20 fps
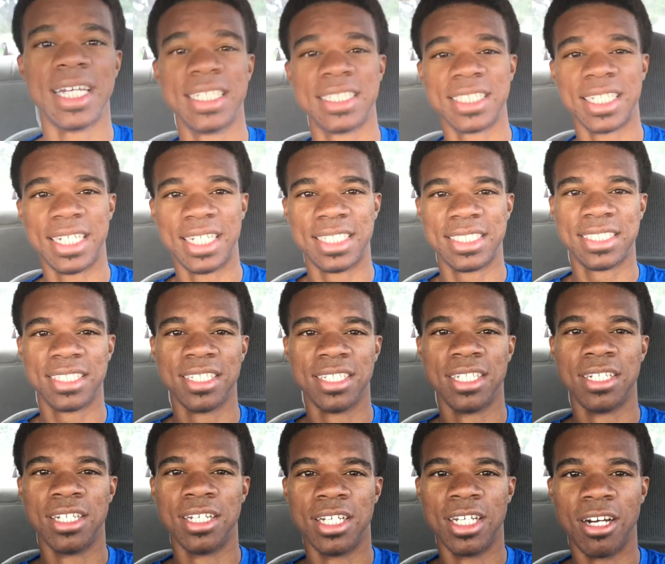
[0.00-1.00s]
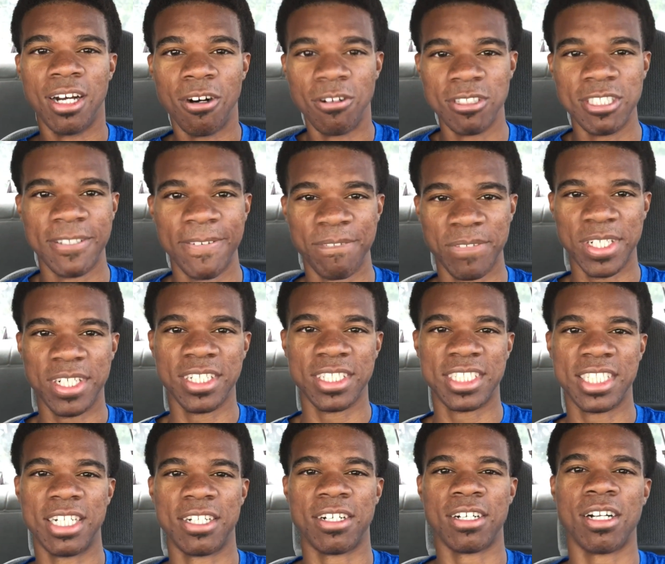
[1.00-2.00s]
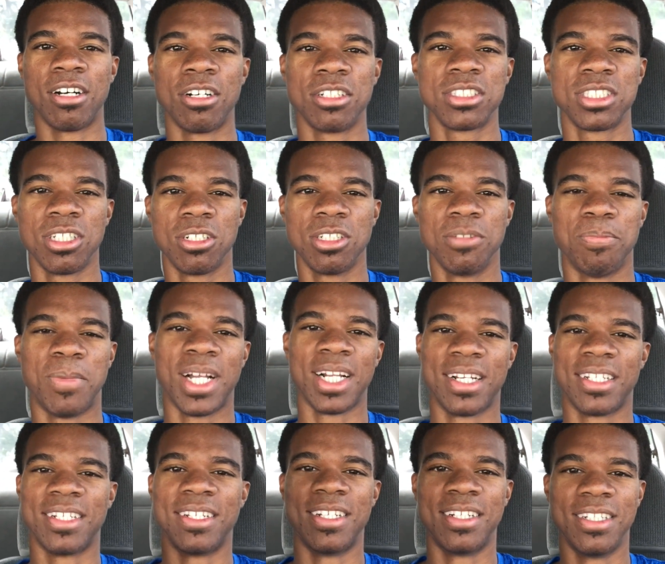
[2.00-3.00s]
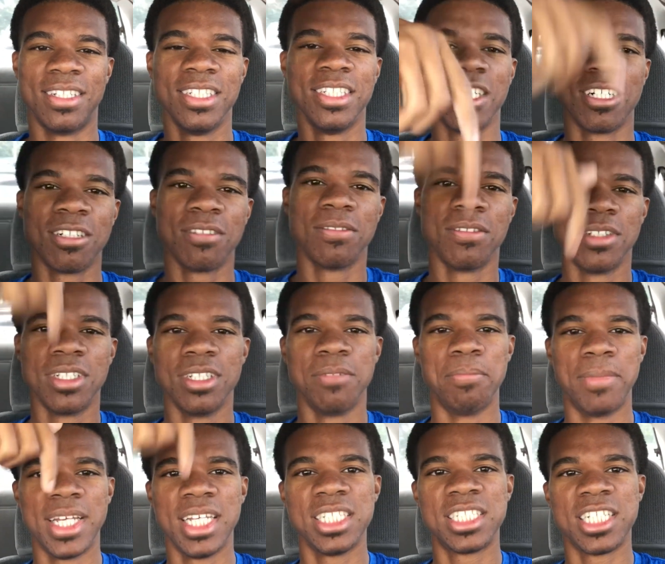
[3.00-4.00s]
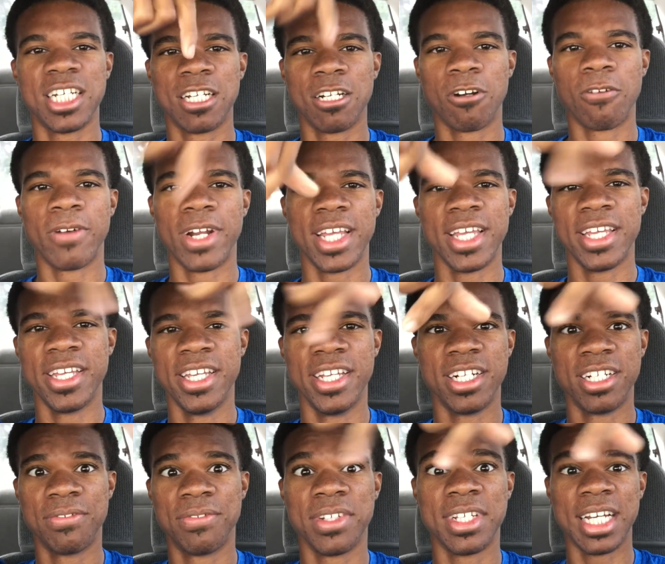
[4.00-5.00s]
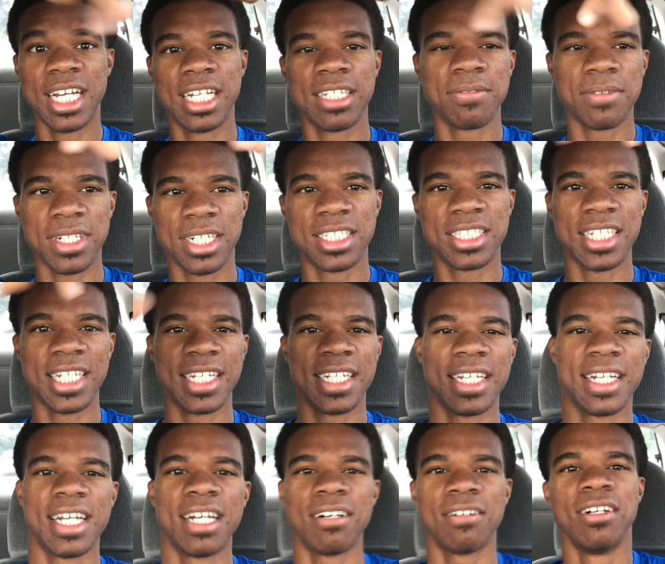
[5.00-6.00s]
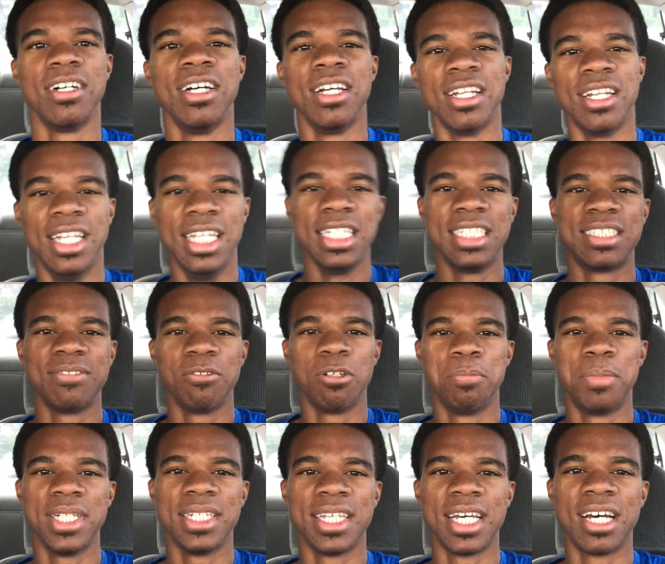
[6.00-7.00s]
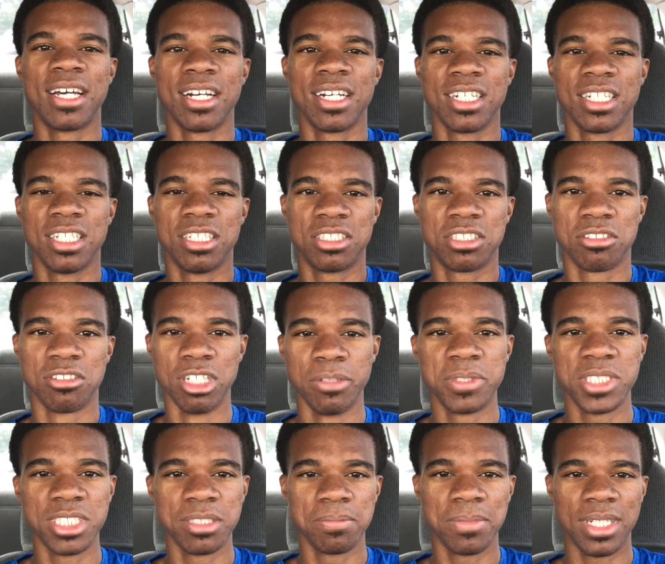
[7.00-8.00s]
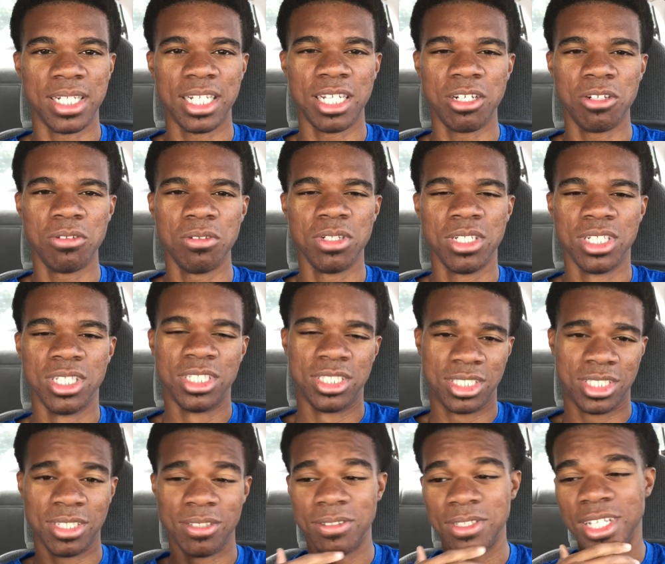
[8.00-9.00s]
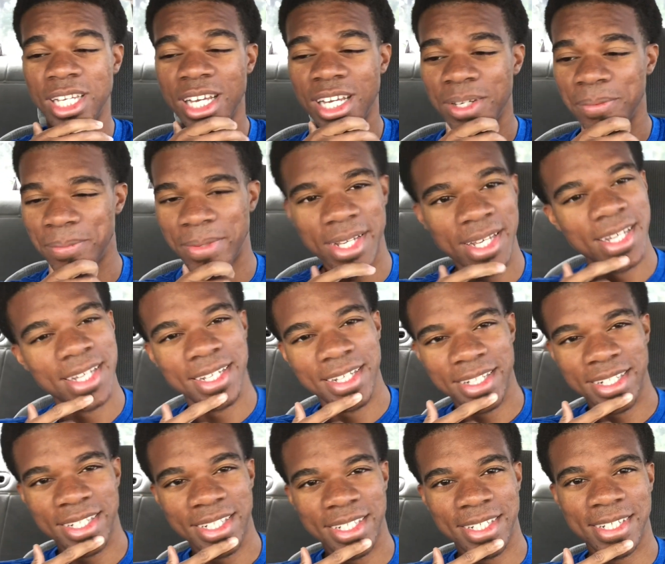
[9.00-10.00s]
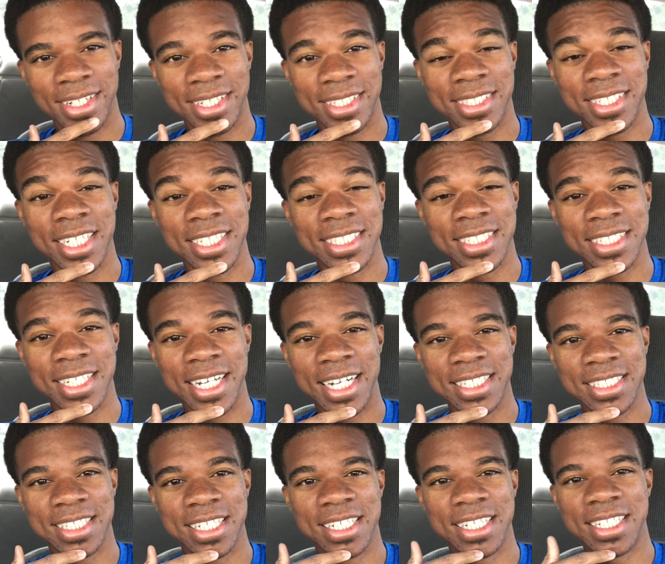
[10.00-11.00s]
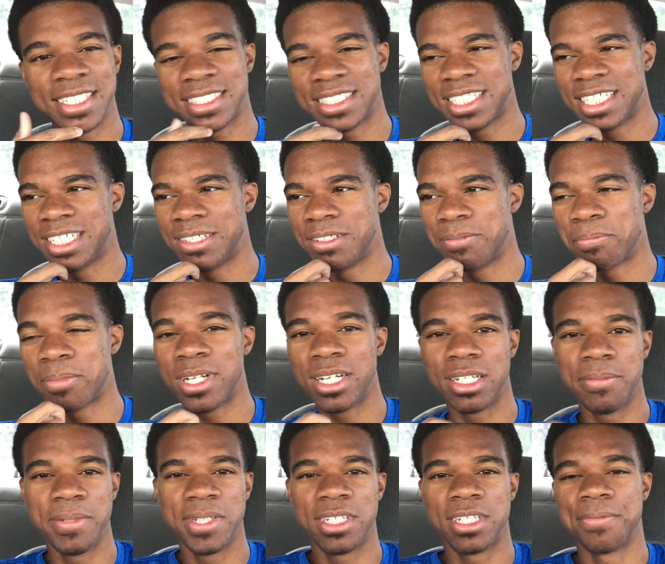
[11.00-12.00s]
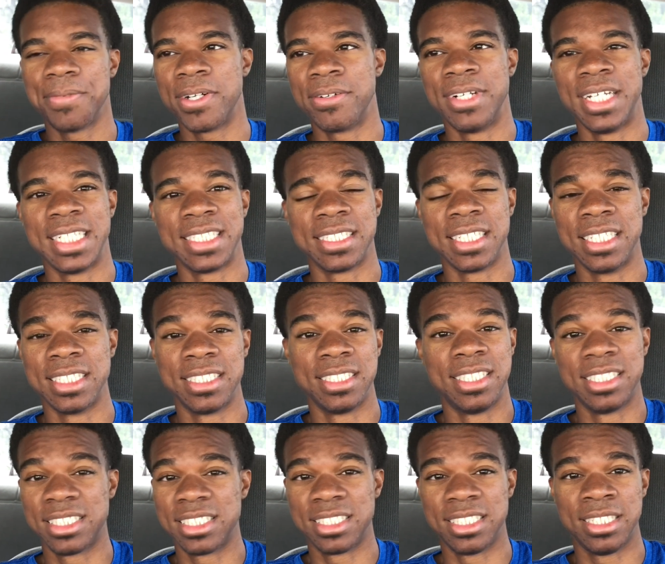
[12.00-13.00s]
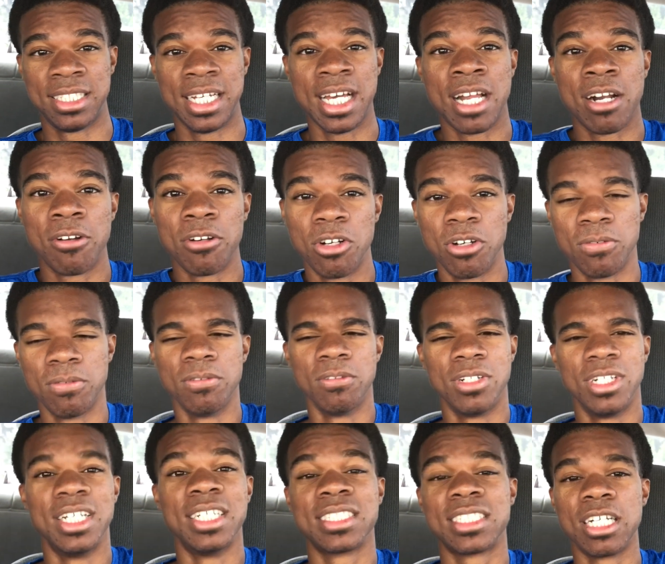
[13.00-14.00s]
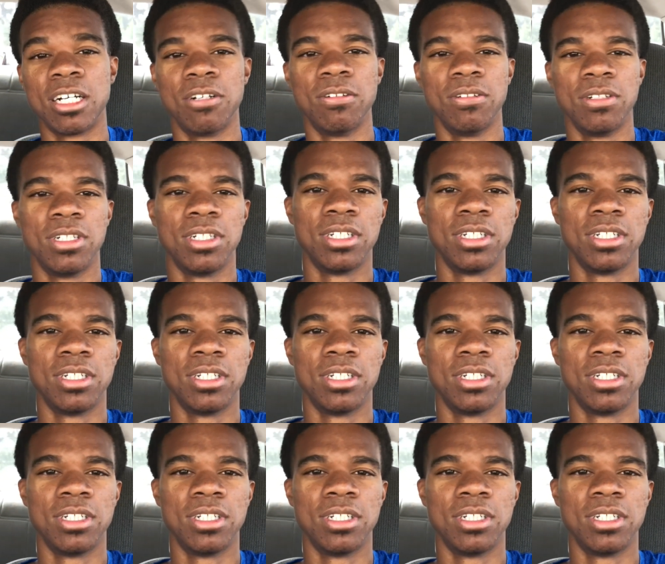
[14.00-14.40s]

S S on this vlog channel, and also my, you know, main channel right here. If you guys want to check it out, links will be down in the description below. So yeah, man, let's catch you guys at the next scene. Probably be the Camaro S S the next scene. I don't know. Let's go.